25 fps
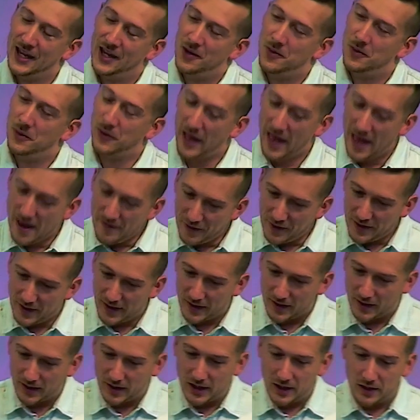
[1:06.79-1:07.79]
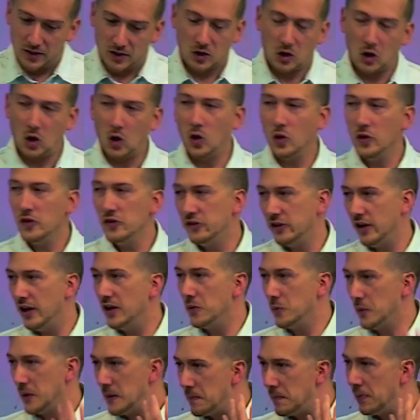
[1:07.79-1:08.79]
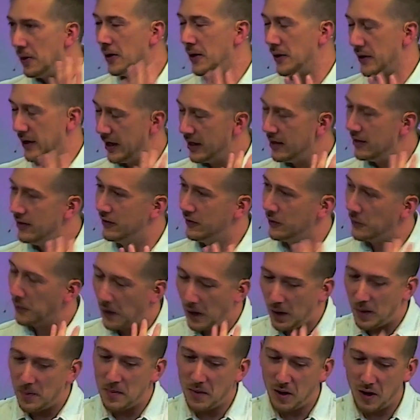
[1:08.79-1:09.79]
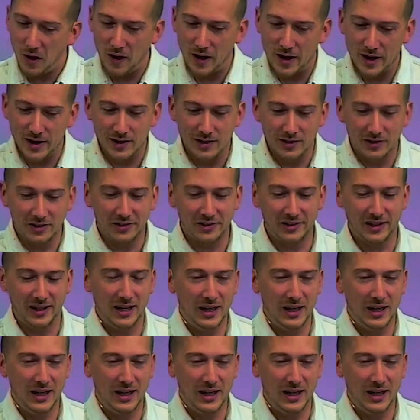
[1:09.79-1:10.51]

well, evidently, the content we put into our minds